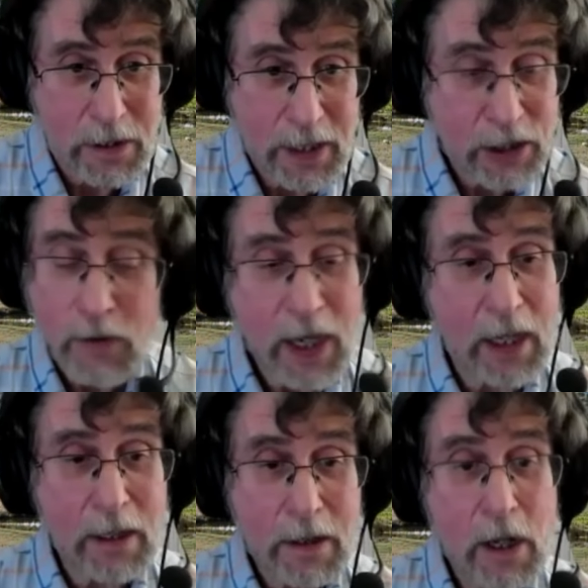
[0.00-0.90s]
That's
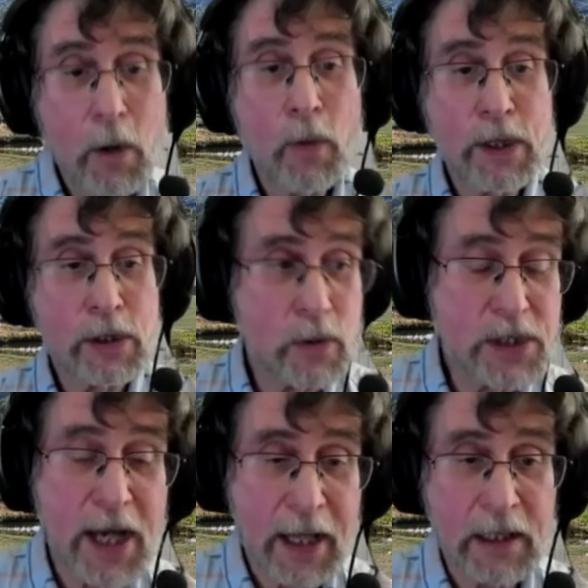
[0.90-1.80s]
okay. What you do
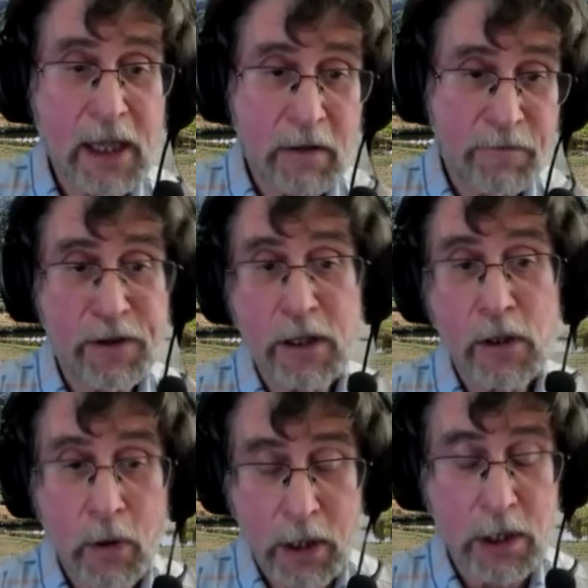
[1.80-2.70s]
is you allocate feed
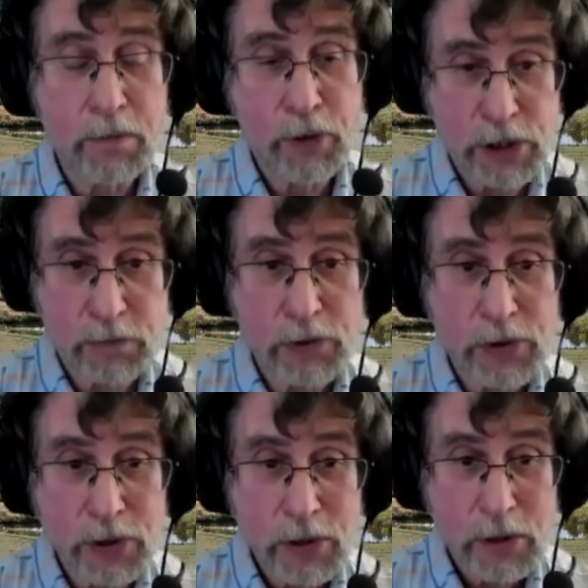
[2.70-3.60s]
according to the
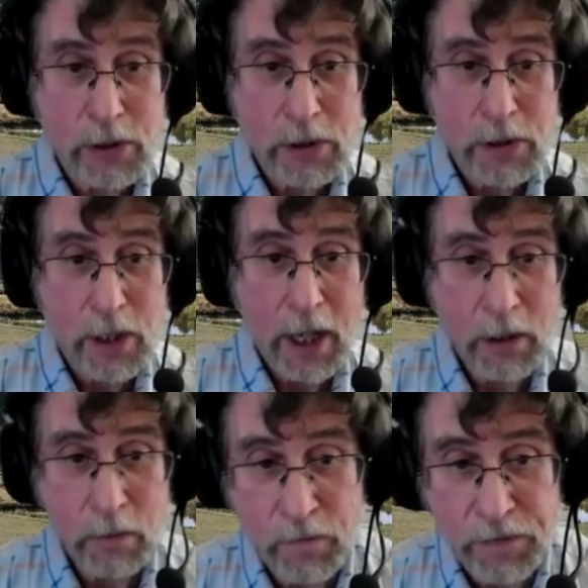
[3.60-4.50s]
principles,
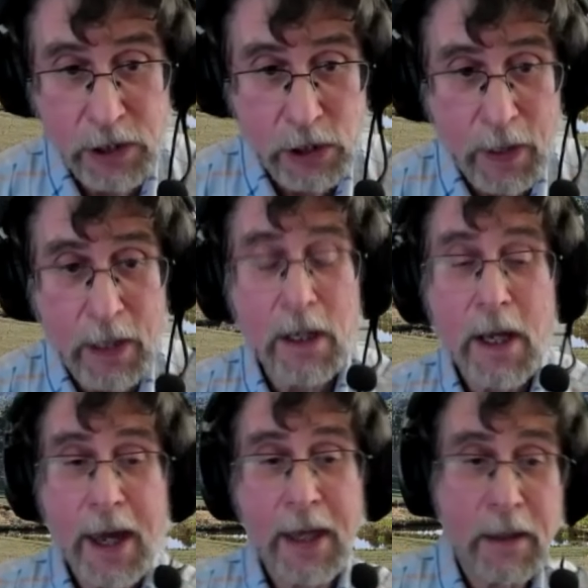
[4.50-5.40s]
and you move things around.
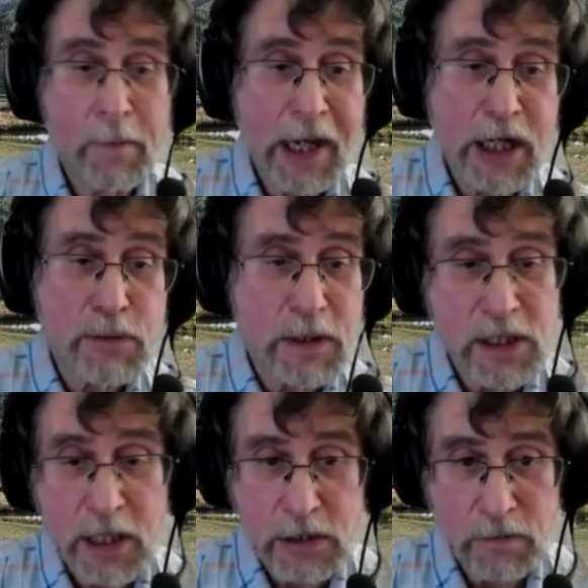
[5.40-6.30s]
And the management
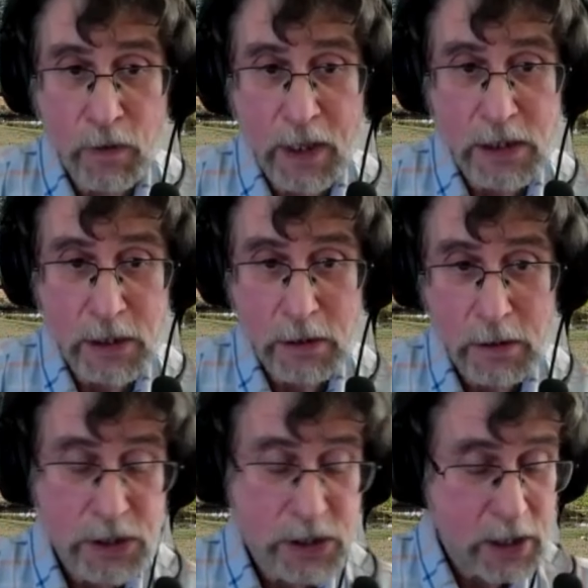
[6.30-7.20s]
intensive grazing,
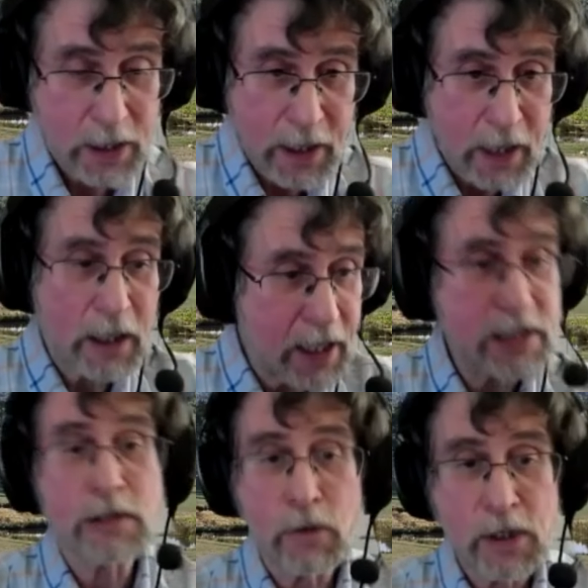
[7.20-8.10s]
it's not the
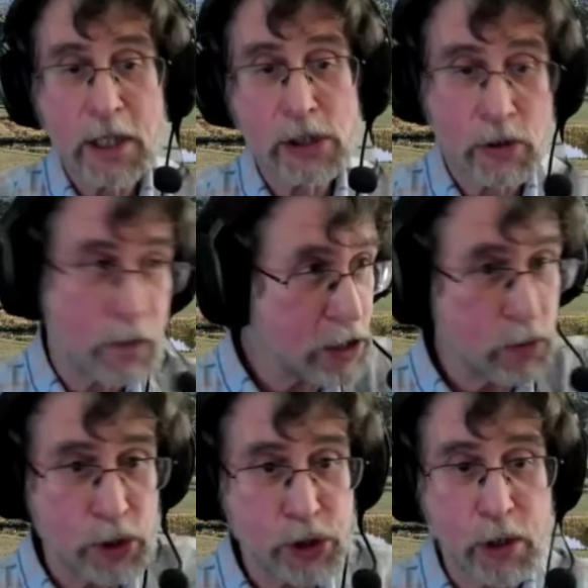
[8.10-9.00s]
classic rotational
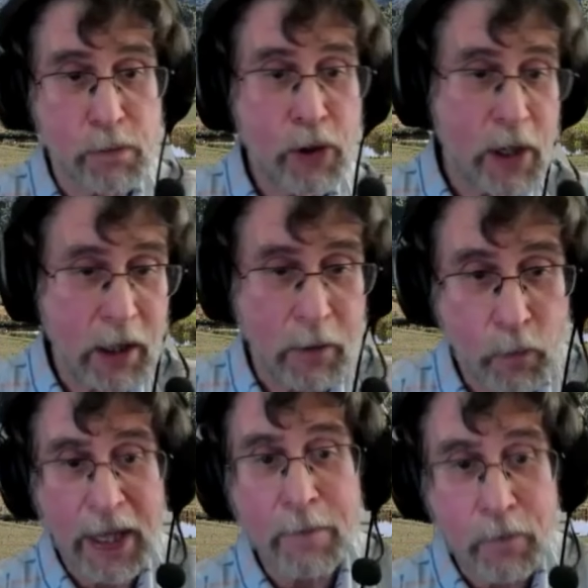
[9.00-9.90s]
grazing, which you could put on a
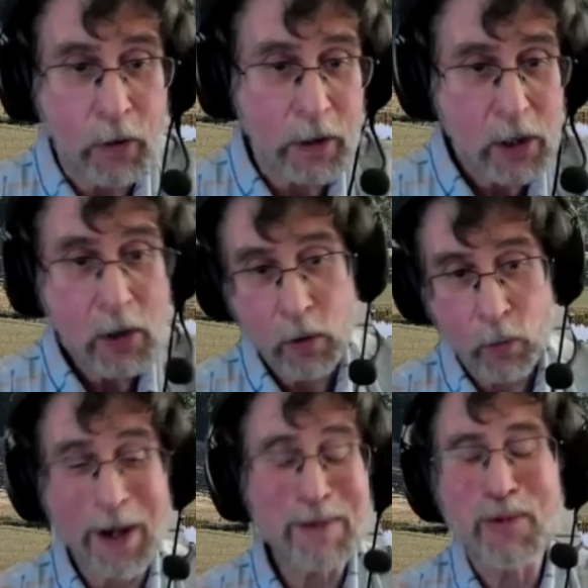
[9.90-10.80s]
blackboard
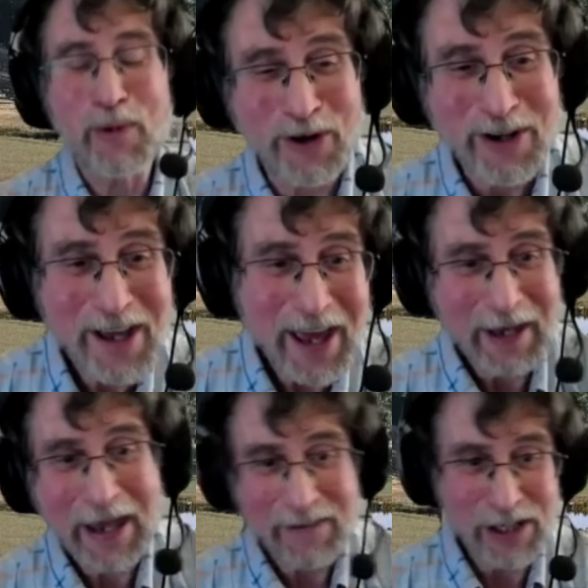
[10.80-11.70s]
or whiteboard
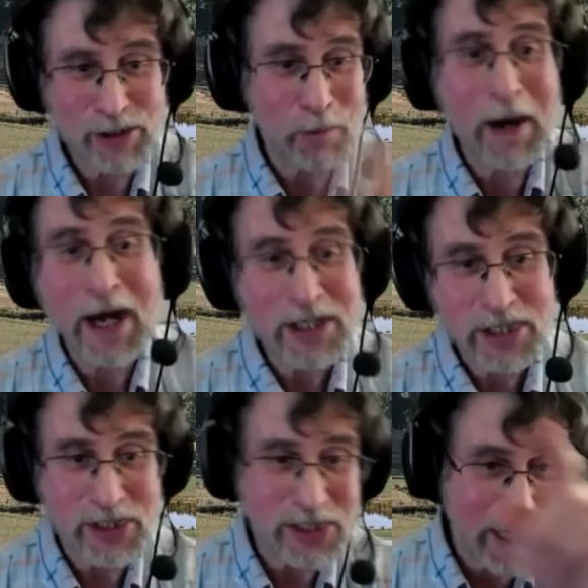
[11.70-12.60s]
and have these little
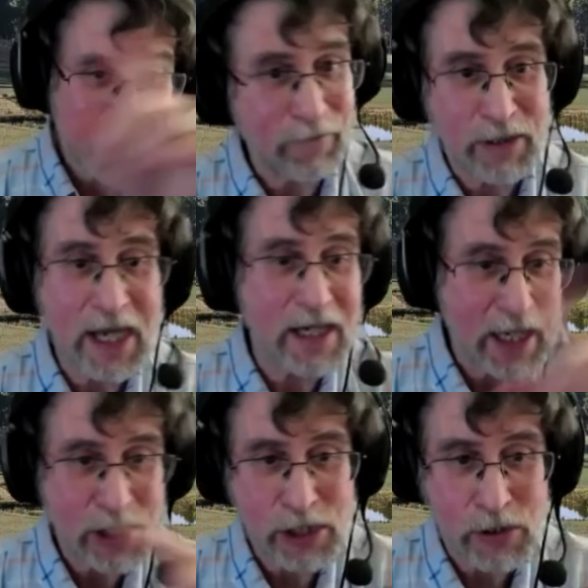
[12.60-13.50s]
boxes and say every 10
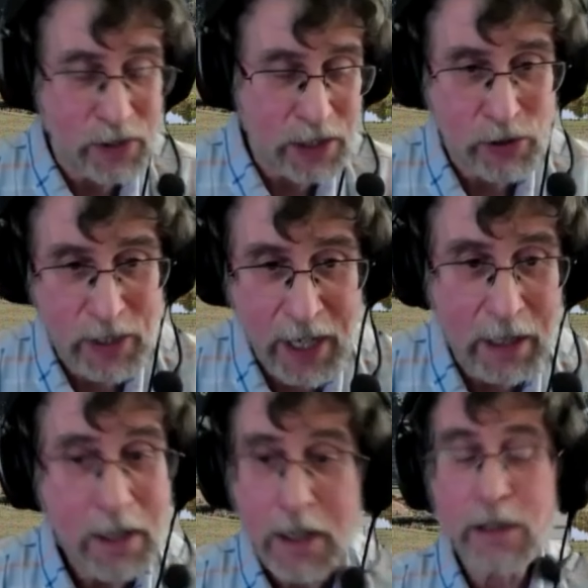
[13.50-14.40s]
days you do this or
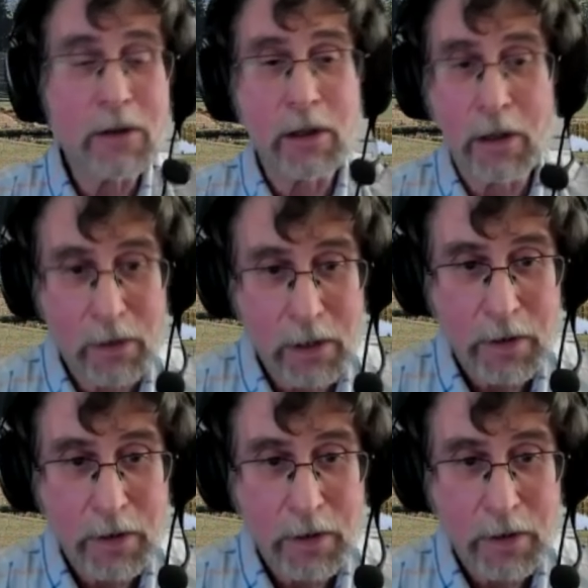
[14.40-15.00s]
that. No.